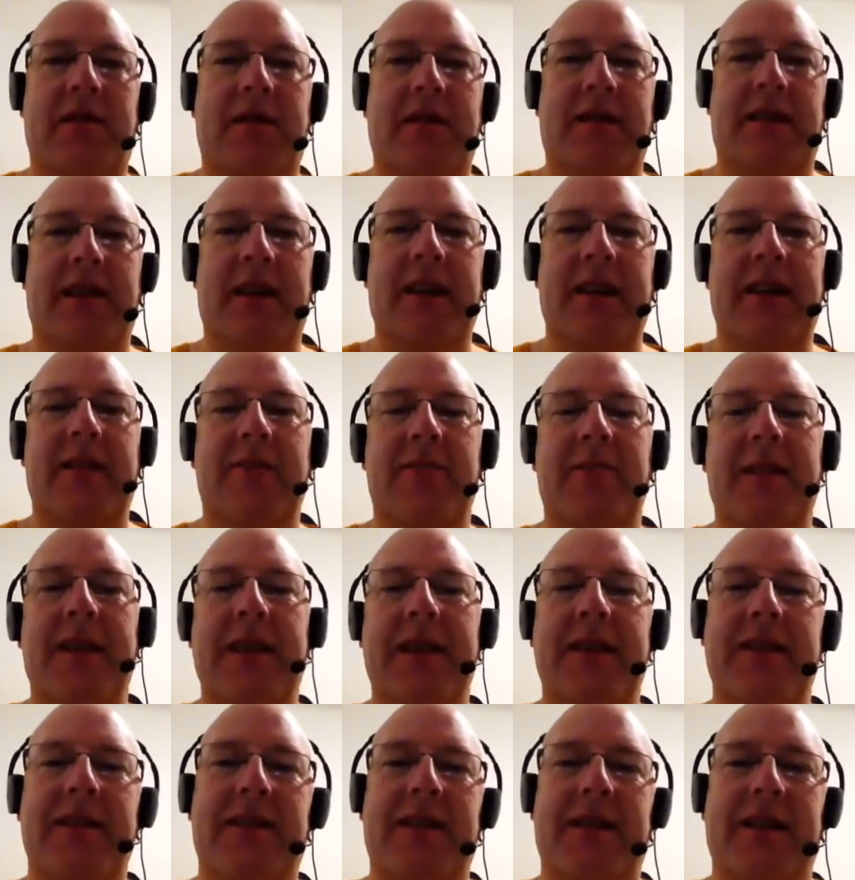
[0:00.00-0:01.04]
and that
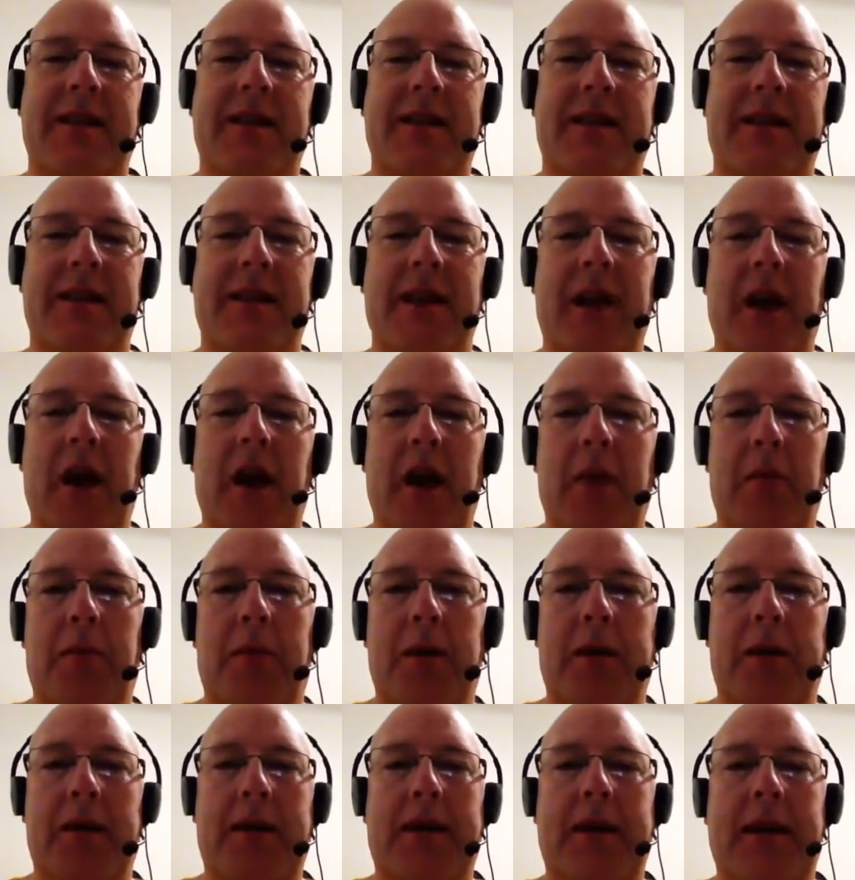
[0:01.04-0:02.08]
means that
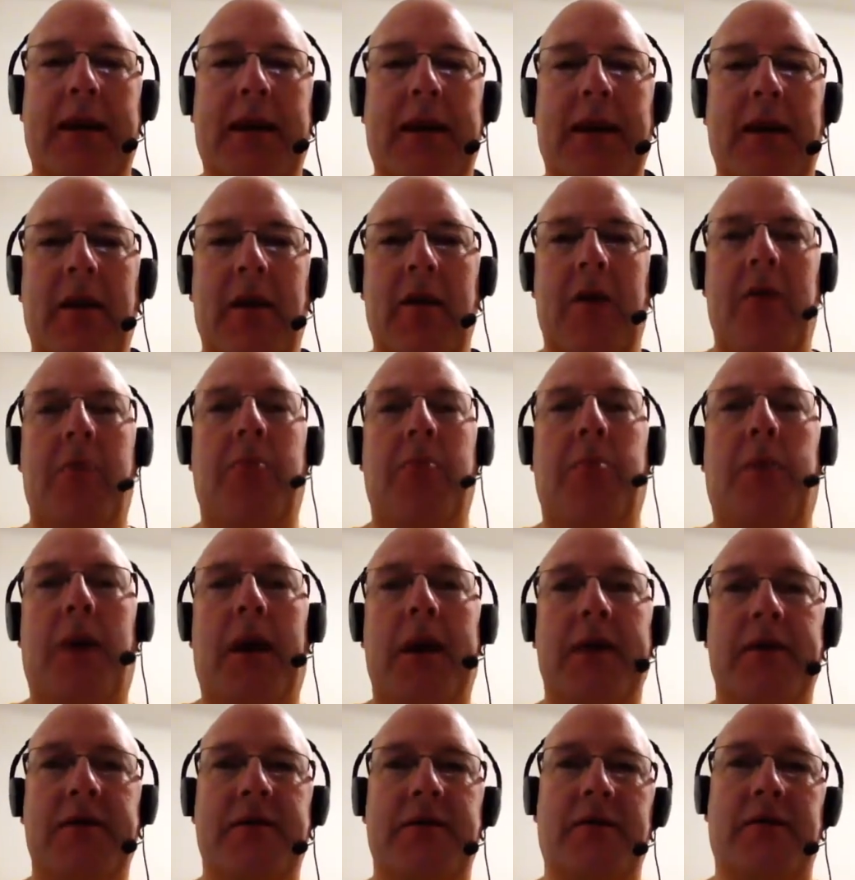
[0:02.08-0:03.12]
particular
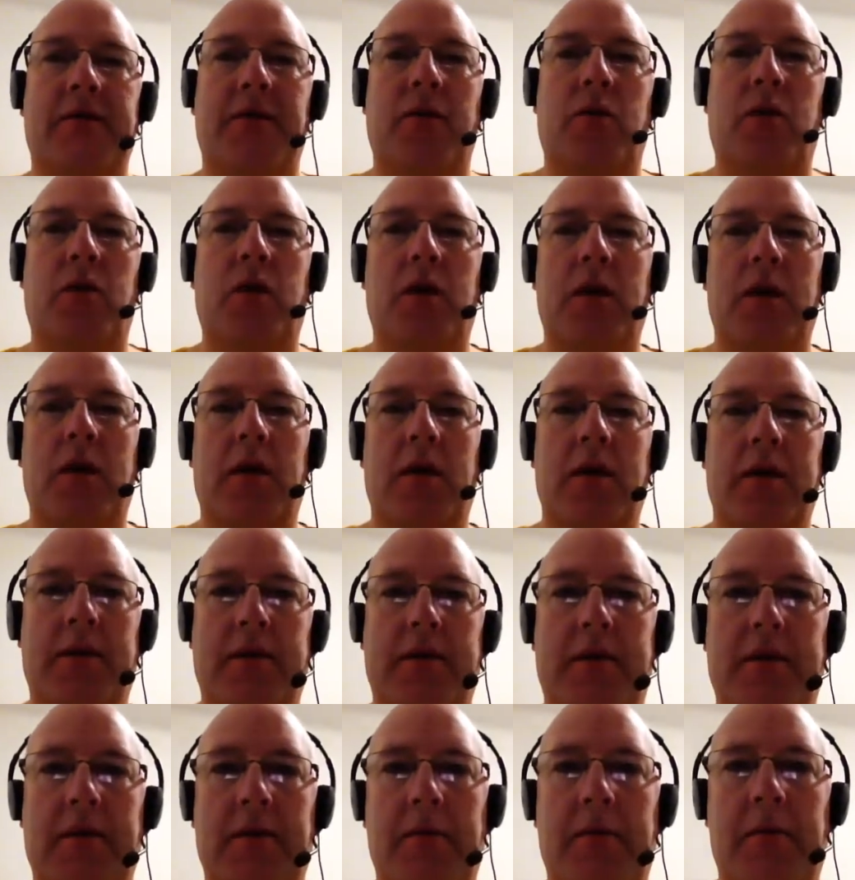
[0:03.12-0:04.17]
parts of the world
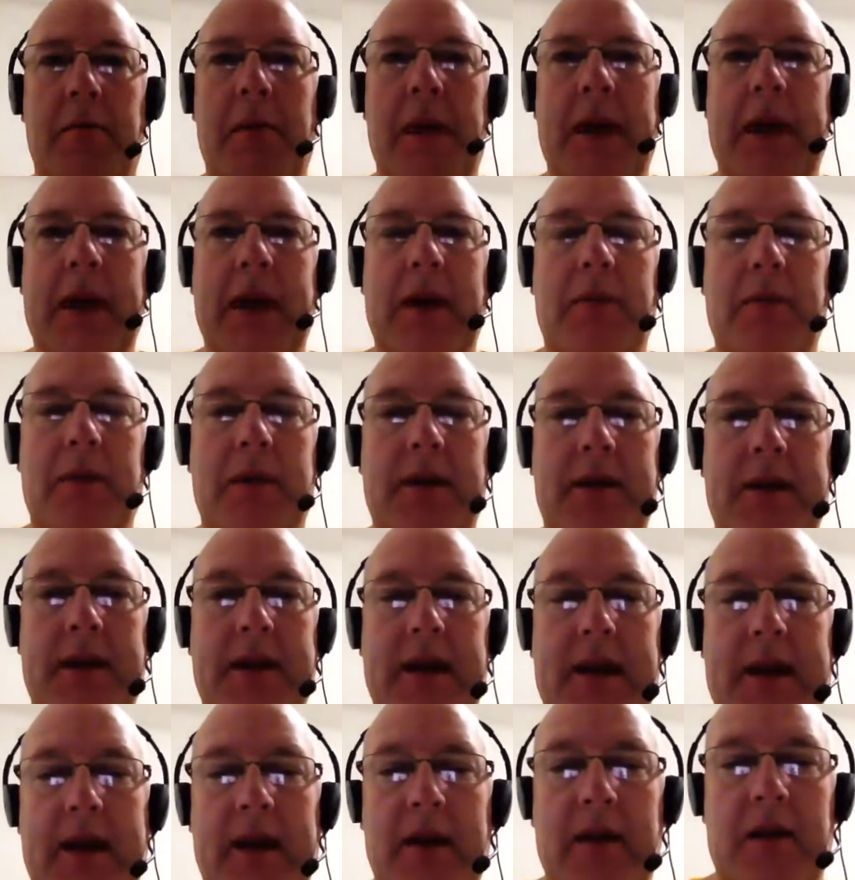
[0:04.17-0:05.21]
make
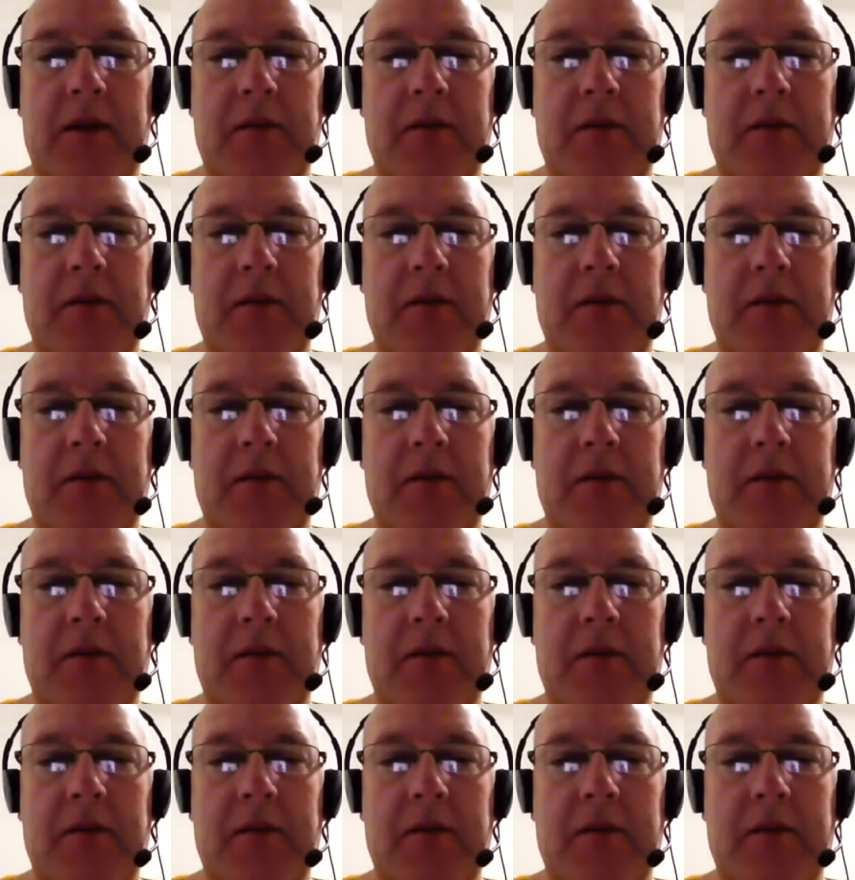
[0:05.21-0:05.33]
particular